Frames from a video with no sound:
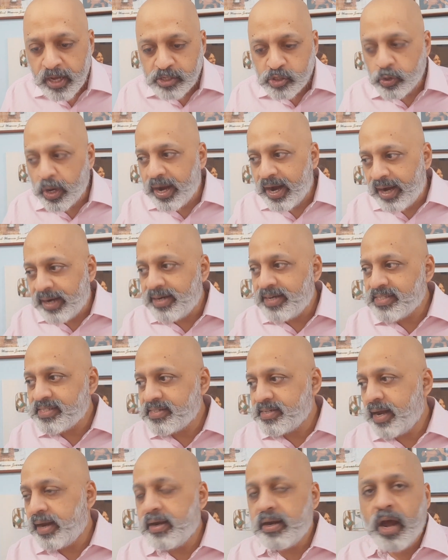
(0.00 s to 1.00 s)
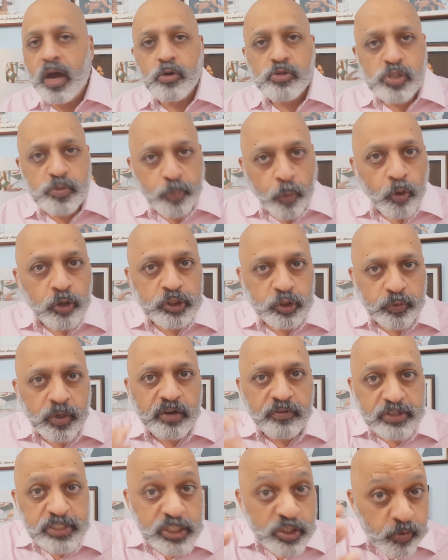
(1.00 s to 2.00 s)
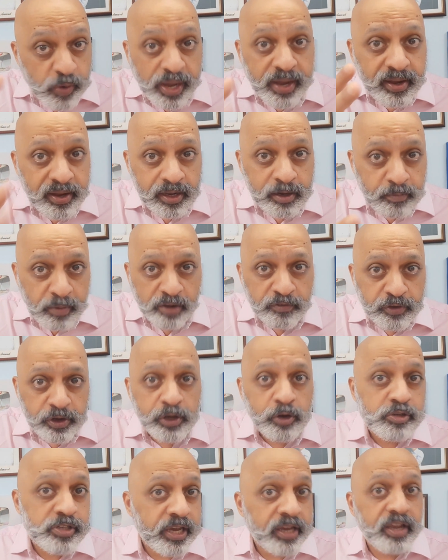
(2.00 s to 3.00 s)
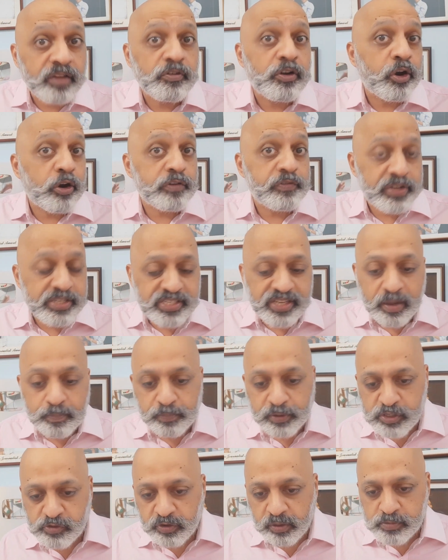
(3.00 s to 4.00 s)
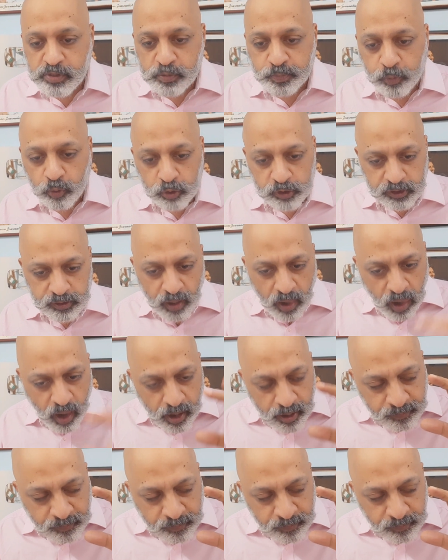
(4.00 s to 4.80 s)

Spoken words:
So I understand how sports work, which is why in my videos, I give a lot of examples from sports.